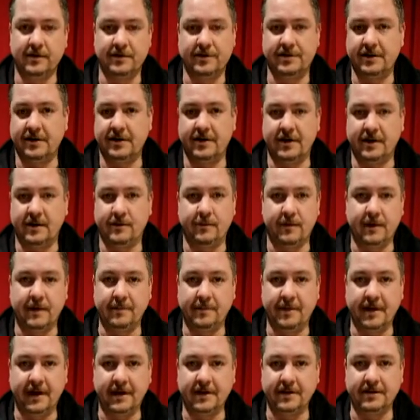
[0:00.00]
generic
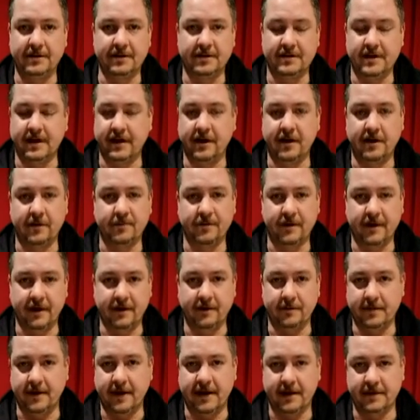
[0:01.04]
web pages. They all bring
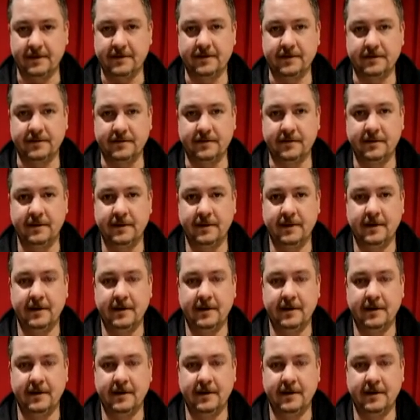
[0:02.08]
you back to